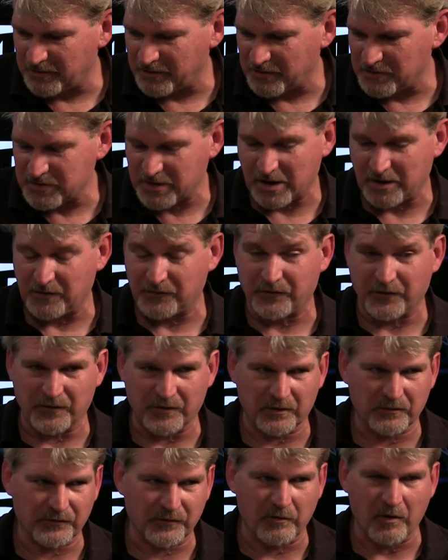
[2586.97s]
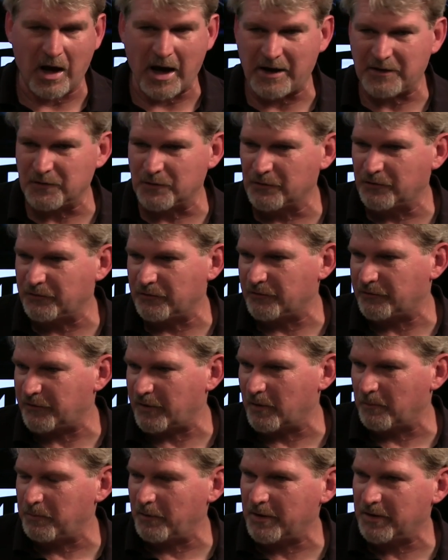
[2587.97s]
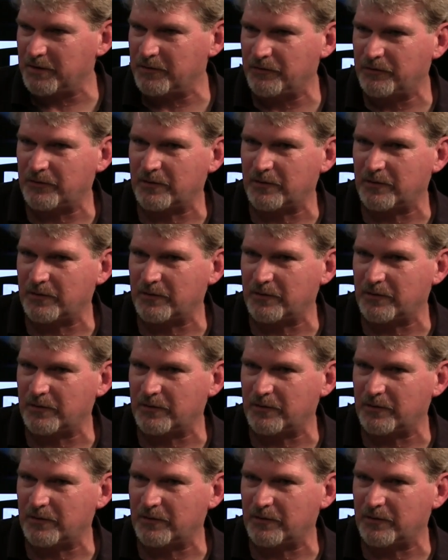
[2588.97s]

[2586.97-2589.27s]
you get into the gliders and sailplanes,